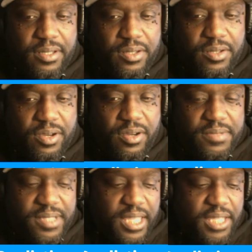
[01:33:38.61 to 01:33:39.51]
You know what I'm
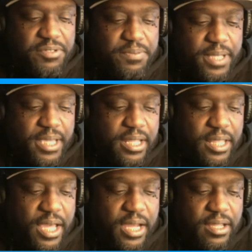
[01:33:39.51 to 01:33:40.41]
saying? He was playing a
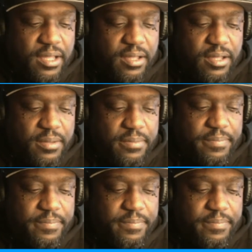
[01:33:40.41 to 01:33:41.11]
lot of